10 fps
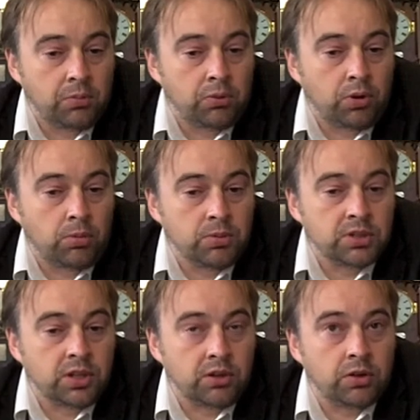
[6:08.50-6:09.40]
the, problems
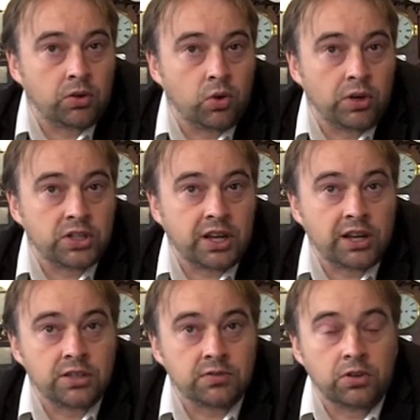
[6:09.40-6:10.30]
that other Cornish
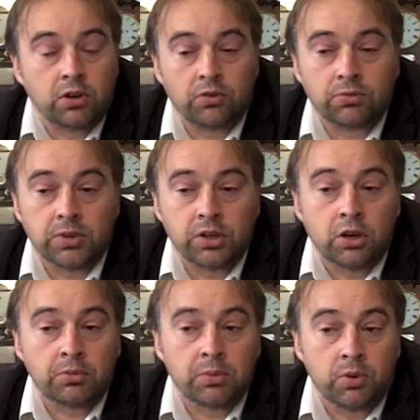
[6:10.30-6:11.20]
towns have got from an
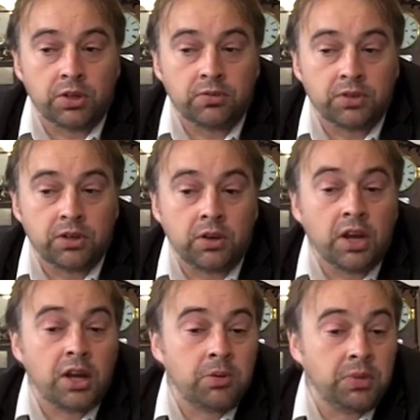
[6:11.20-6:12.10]
economy point of view
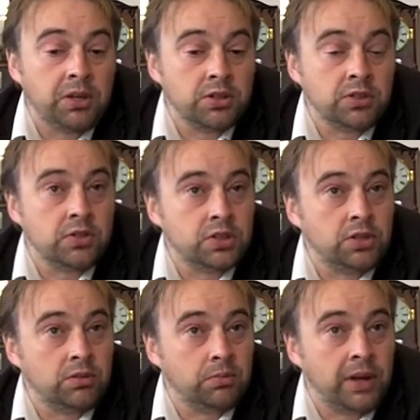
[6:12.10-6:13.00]
because of the
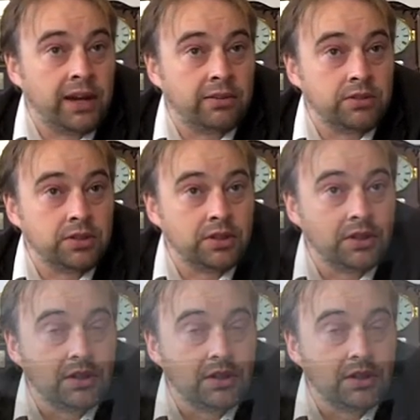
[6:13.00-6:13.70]
student pound.